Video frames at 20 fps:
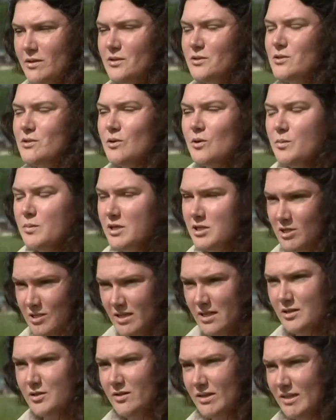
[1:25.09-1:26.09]
There's so
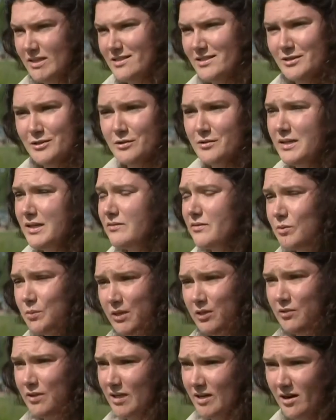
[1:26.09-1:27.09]
much that you need to do even
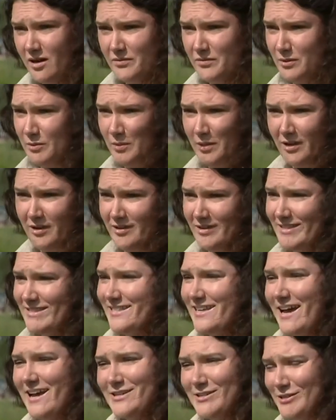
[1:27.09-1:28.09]
when you get off the water.
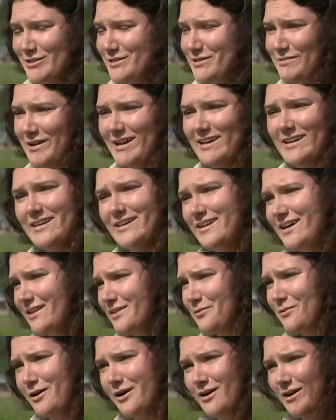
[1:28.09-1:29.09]
It's not just about getting on
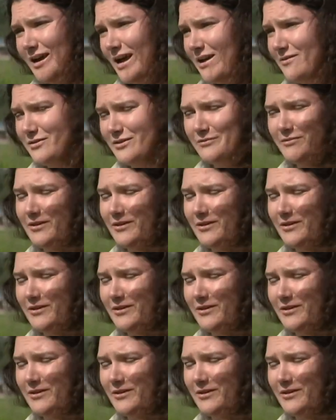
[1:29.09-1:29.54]
the water having